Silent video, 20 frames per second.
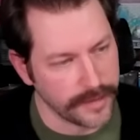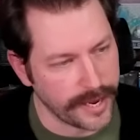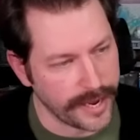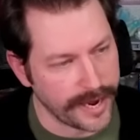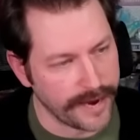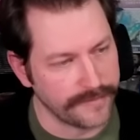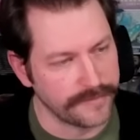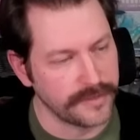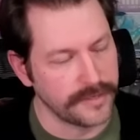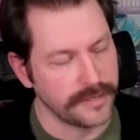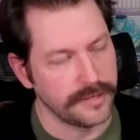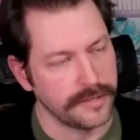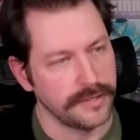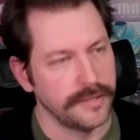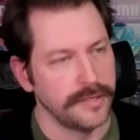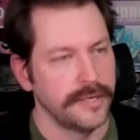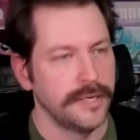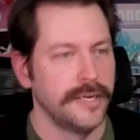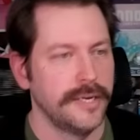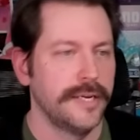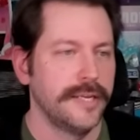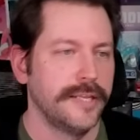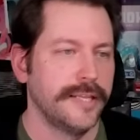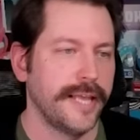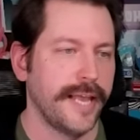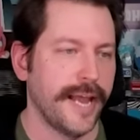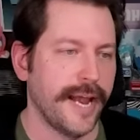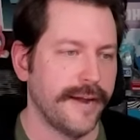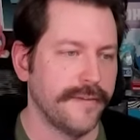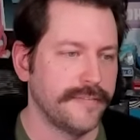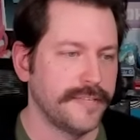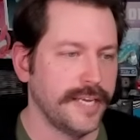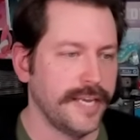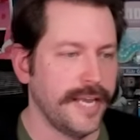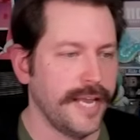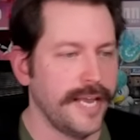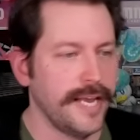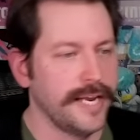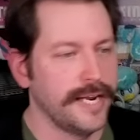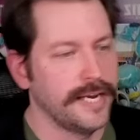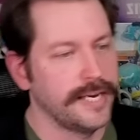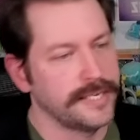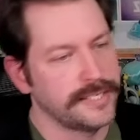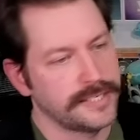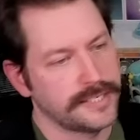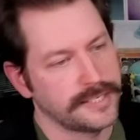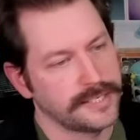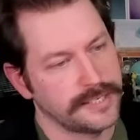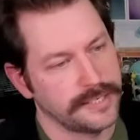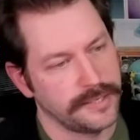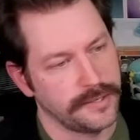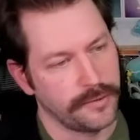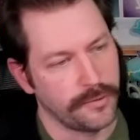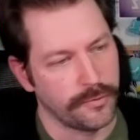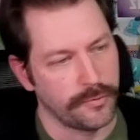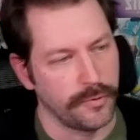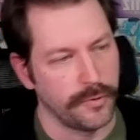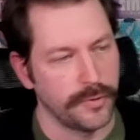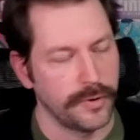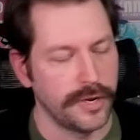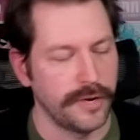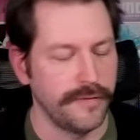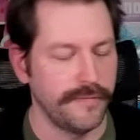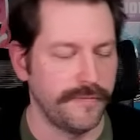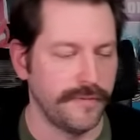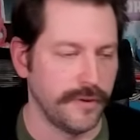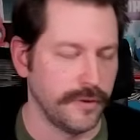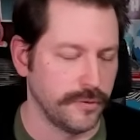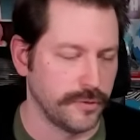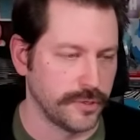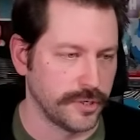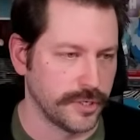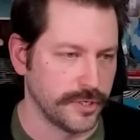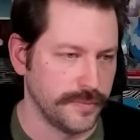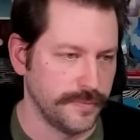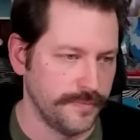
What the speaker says: They have to hit us through a confusion.